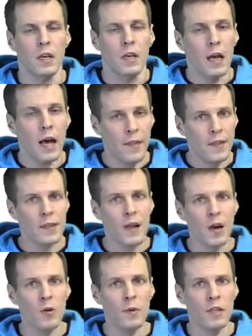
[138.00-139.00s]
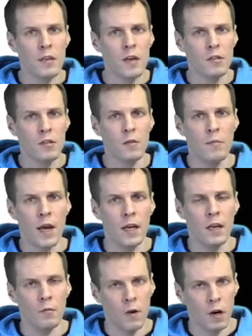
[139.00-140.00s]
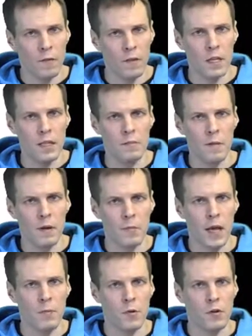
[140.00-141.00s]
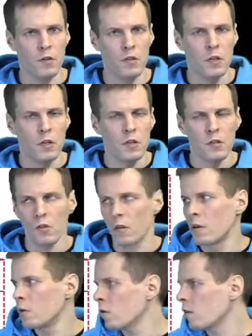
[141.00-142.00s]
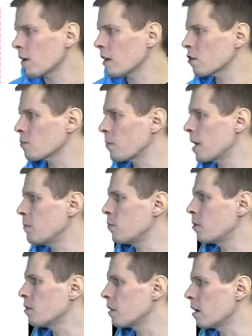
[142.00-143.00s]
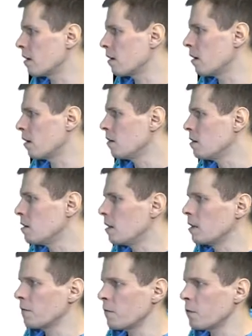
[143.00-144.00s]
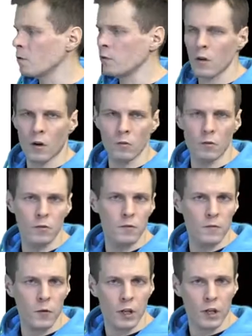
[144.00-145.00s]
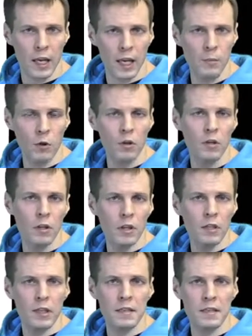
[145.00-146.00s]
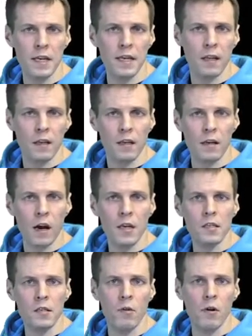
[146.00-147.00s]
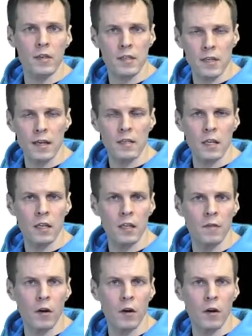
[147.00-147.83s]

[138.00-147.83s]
And this argument is actually made in one of these papers. So in Ulirenko's paper, in the footnote for the table, they say that the chi-square is sensitive